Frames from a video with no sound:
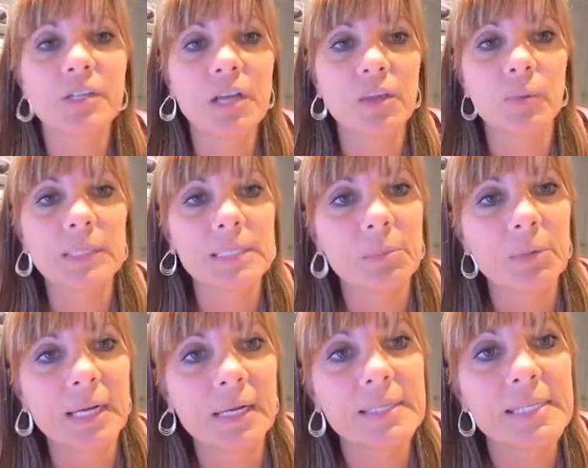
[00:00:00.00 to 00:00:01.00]
another one. Someone
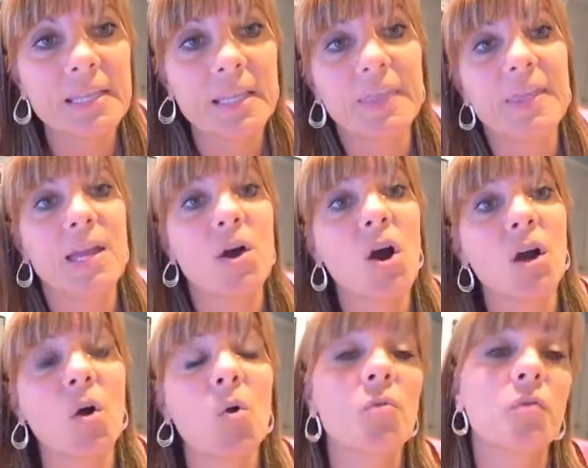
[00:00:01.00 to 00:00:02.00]
else said that they are
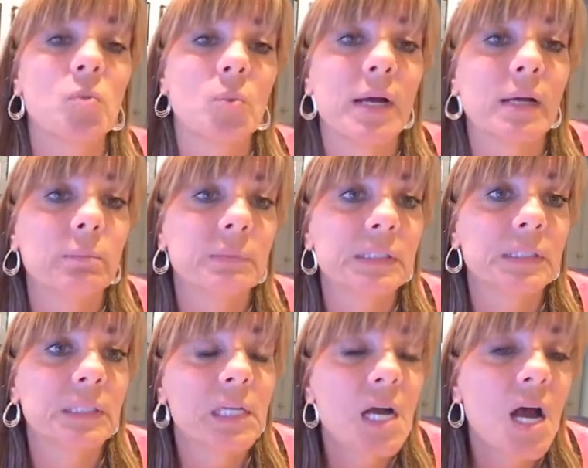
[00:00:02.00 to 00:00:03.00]
overwhelmed.
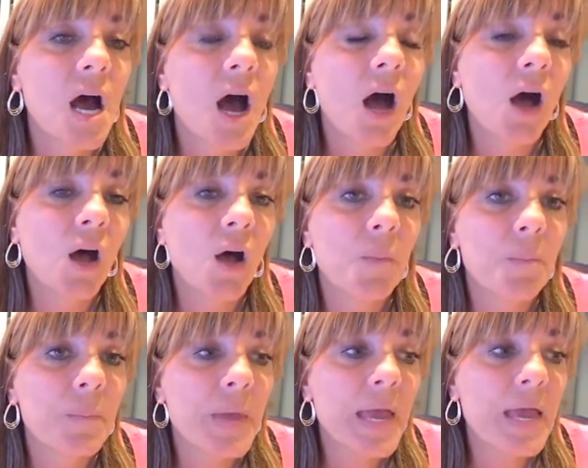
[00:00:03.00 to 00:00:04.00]

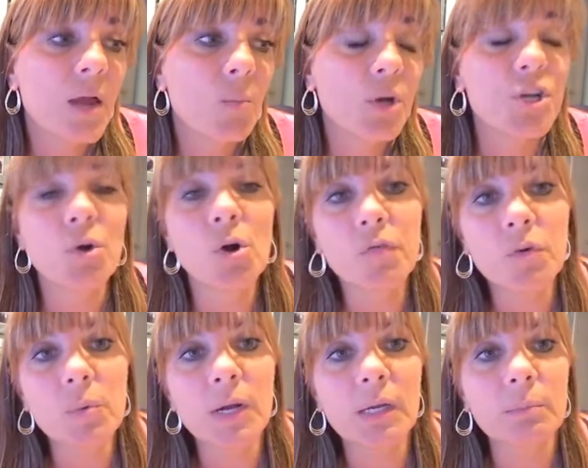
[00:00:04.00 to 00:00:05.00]
Um, when you're
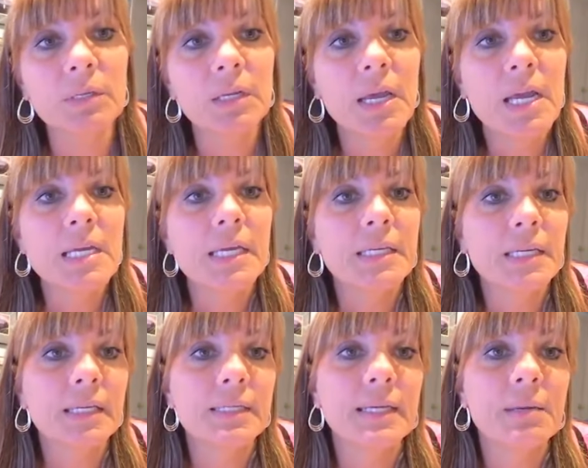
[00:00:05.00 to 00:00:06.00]
overwhelmed,
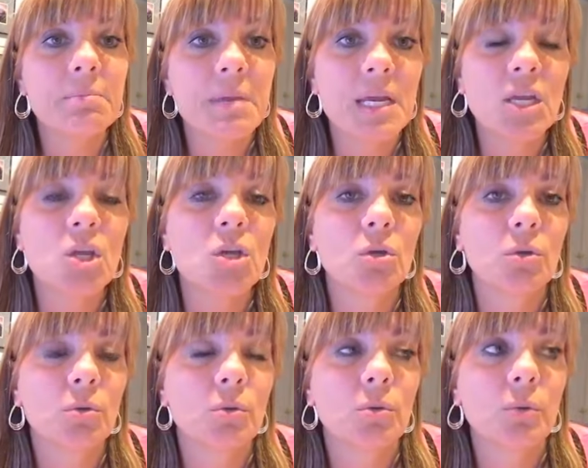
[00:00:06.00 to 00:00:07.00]
does it make
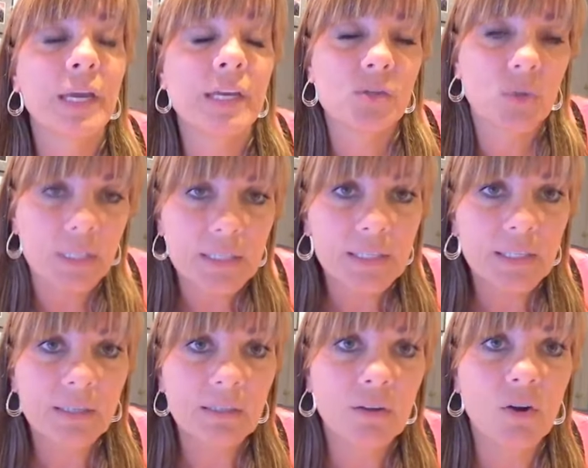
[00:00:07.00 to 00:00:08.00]
you
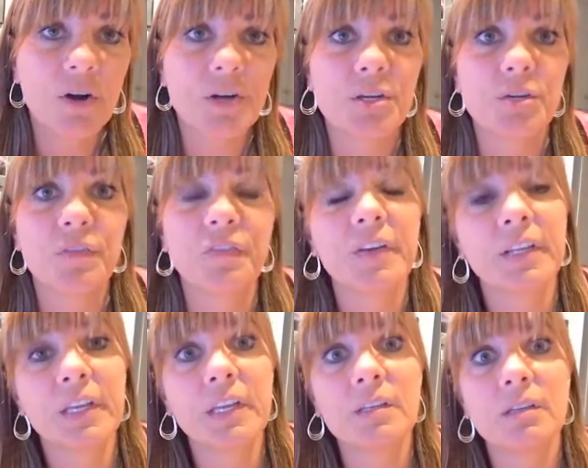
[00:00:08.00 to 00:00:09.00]
exhausted? Are you
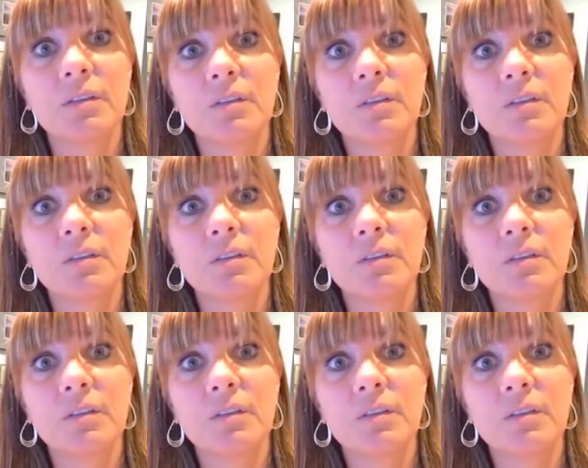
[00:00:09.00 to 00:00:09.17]
feeling